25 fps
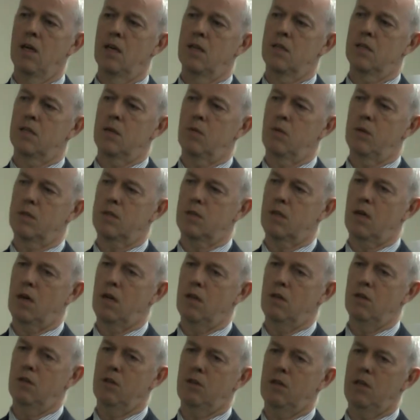So we'll
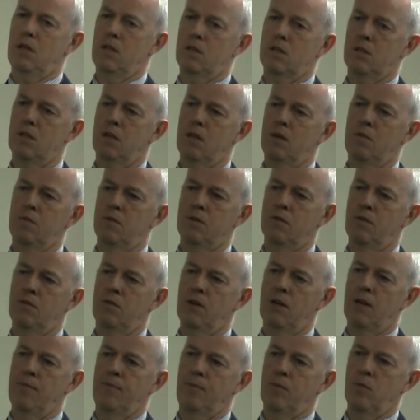start looking in terms of
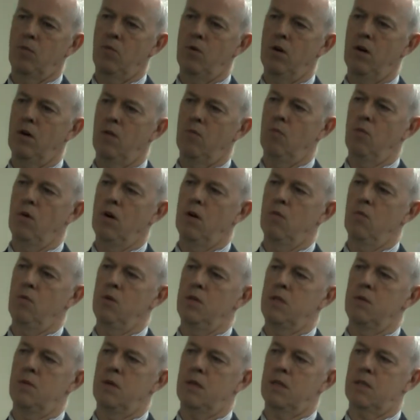what
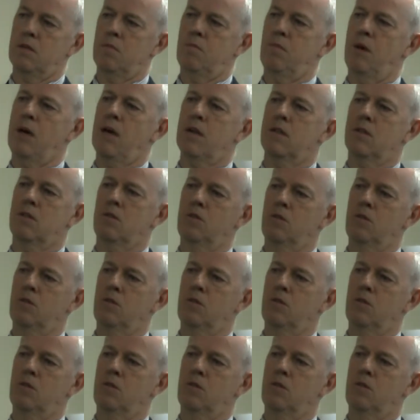would you expect